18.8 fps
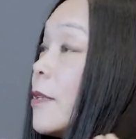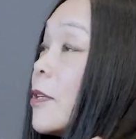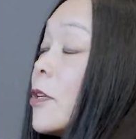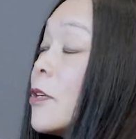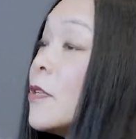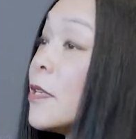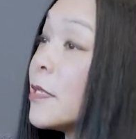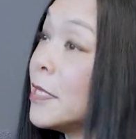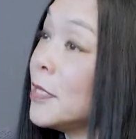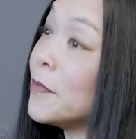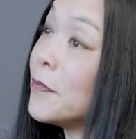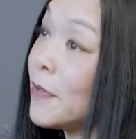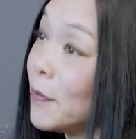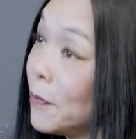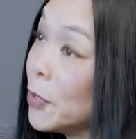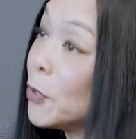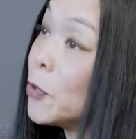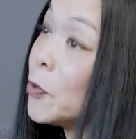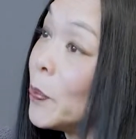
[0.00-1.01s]
conducted a
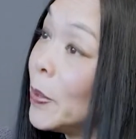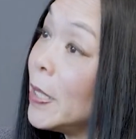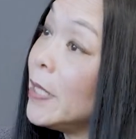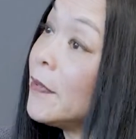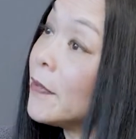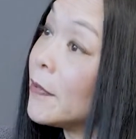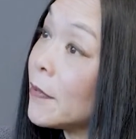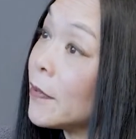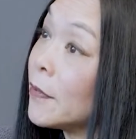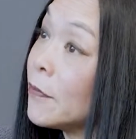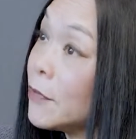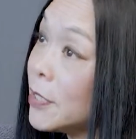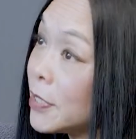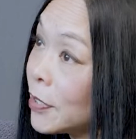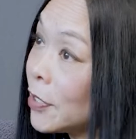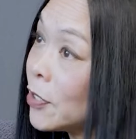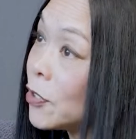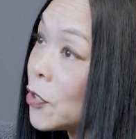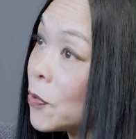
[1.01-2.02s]
very good piece of
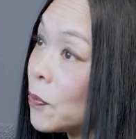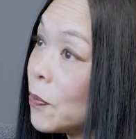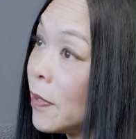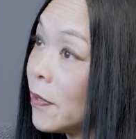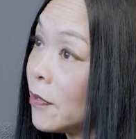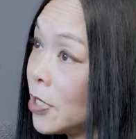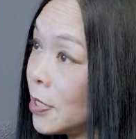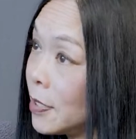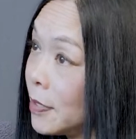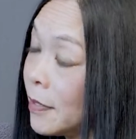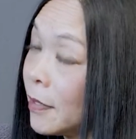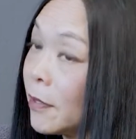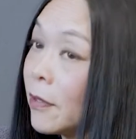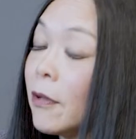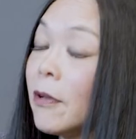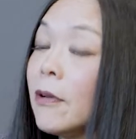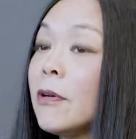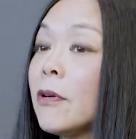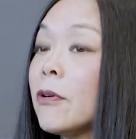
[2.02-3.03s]
research with
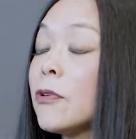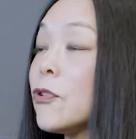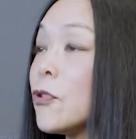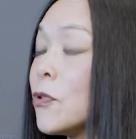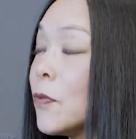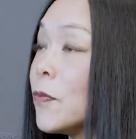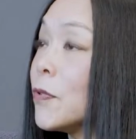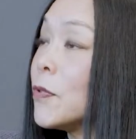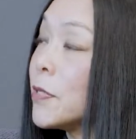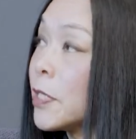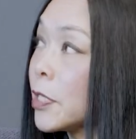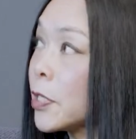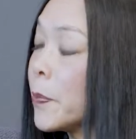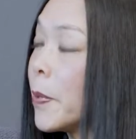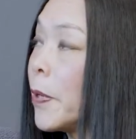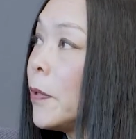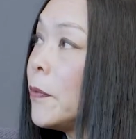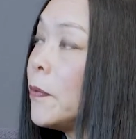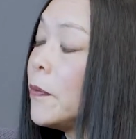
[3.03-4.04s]
JCDecaux, a control versus
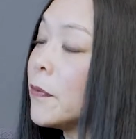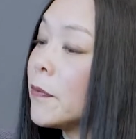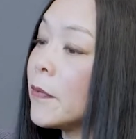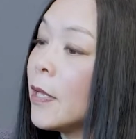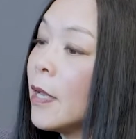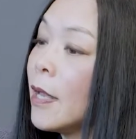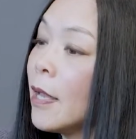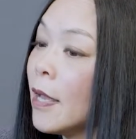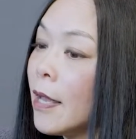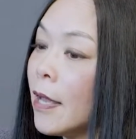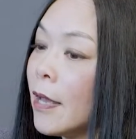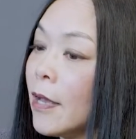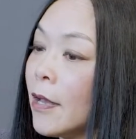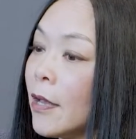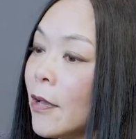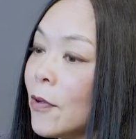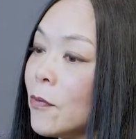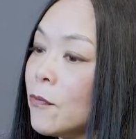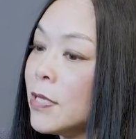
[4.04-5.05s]
expose
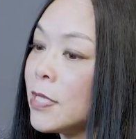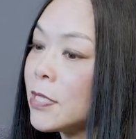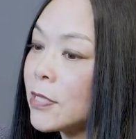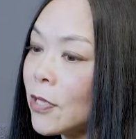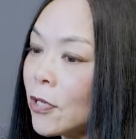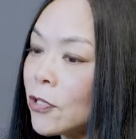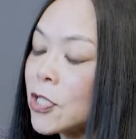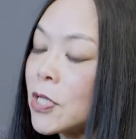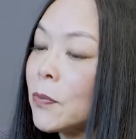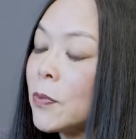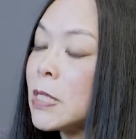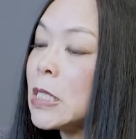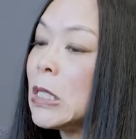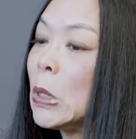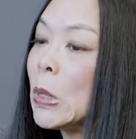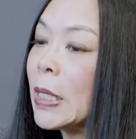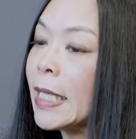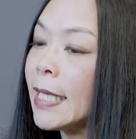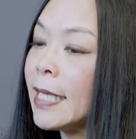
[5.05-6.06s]
research that was
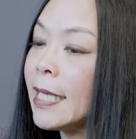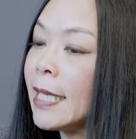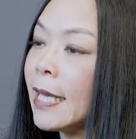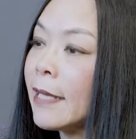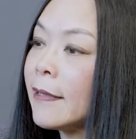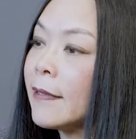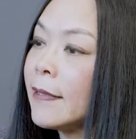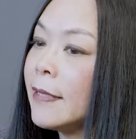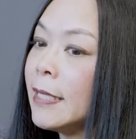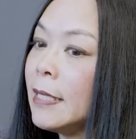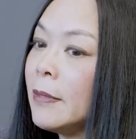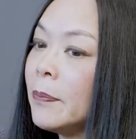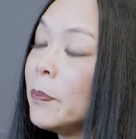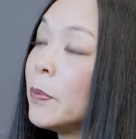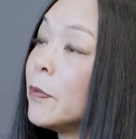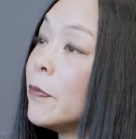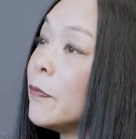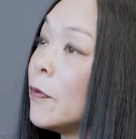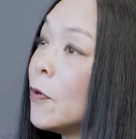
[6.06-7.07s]
looking at the
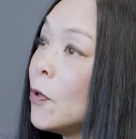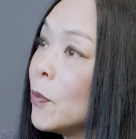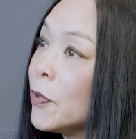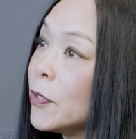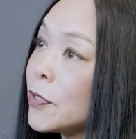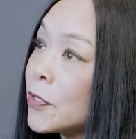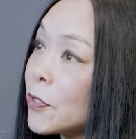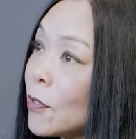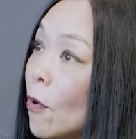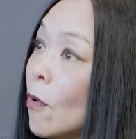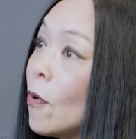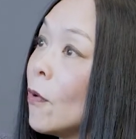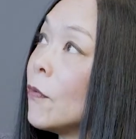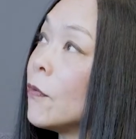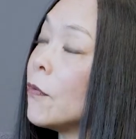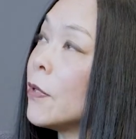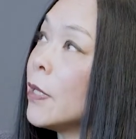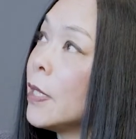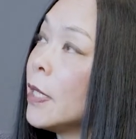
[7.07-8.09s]
performance
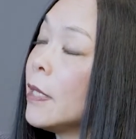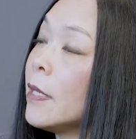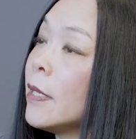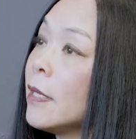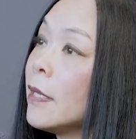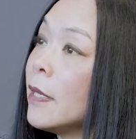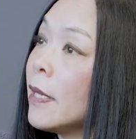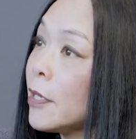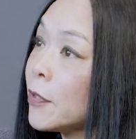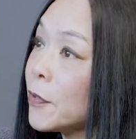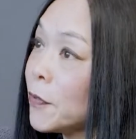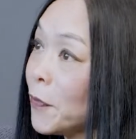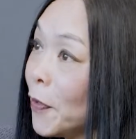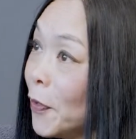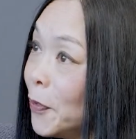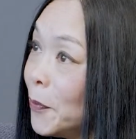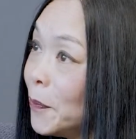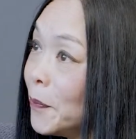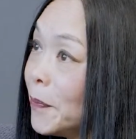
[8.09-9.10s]
of
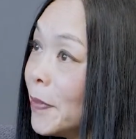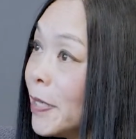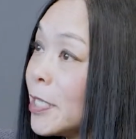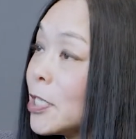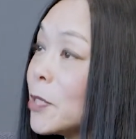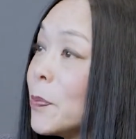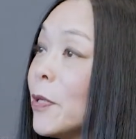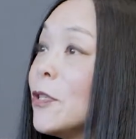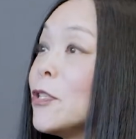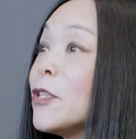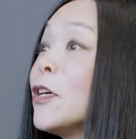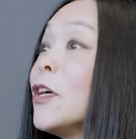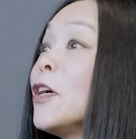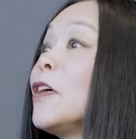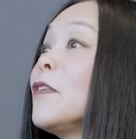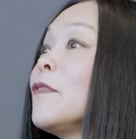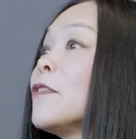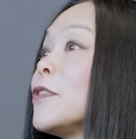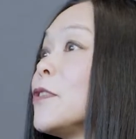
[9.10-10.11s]
out-of-home
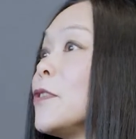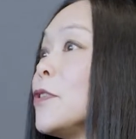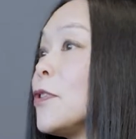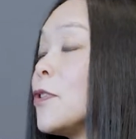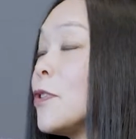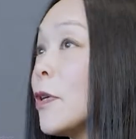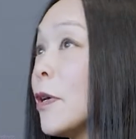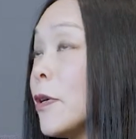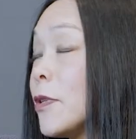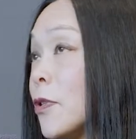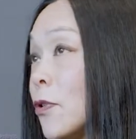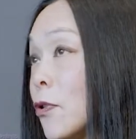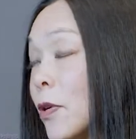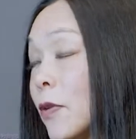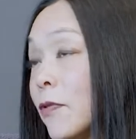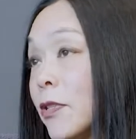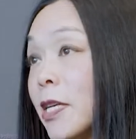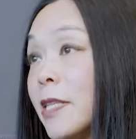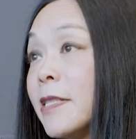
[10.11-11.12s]
exposure versus social
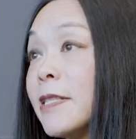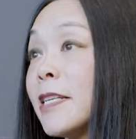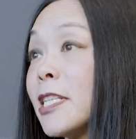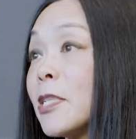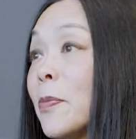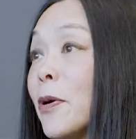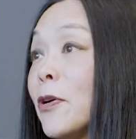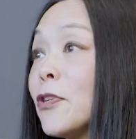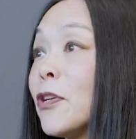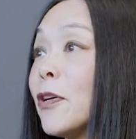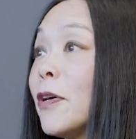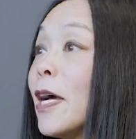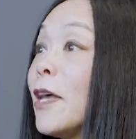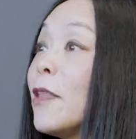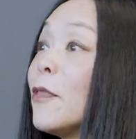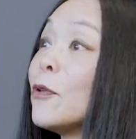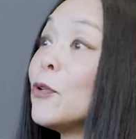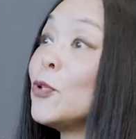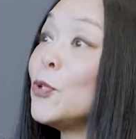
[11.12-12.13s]
advertising exposure,
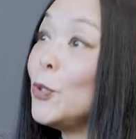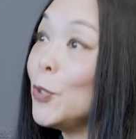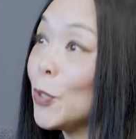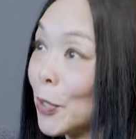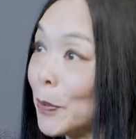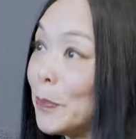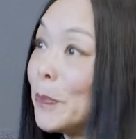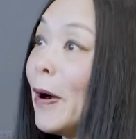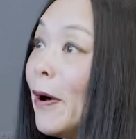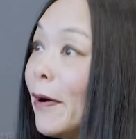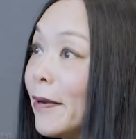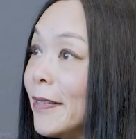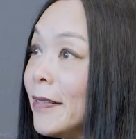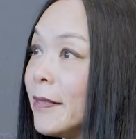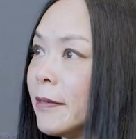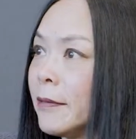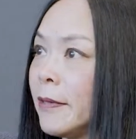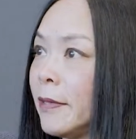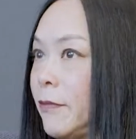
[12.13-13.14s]
and the two
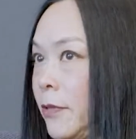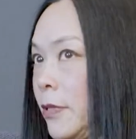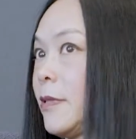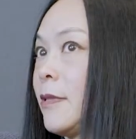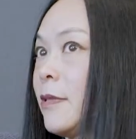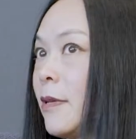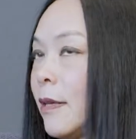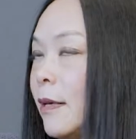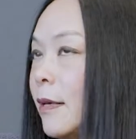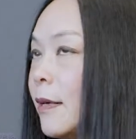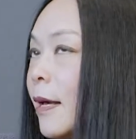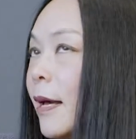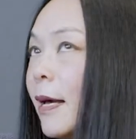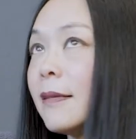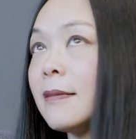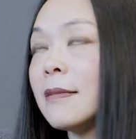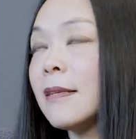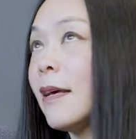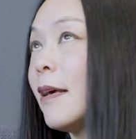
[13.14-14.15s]
combined versus nothing.
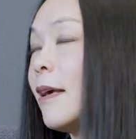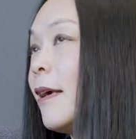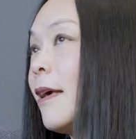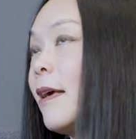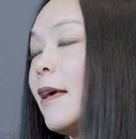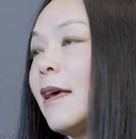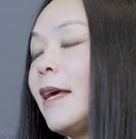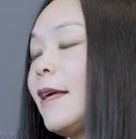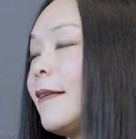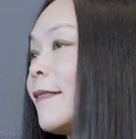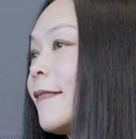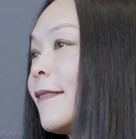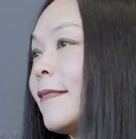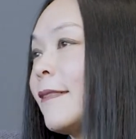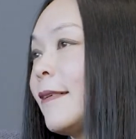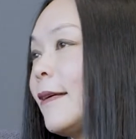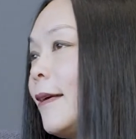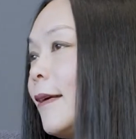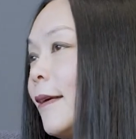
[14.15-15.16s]
And it's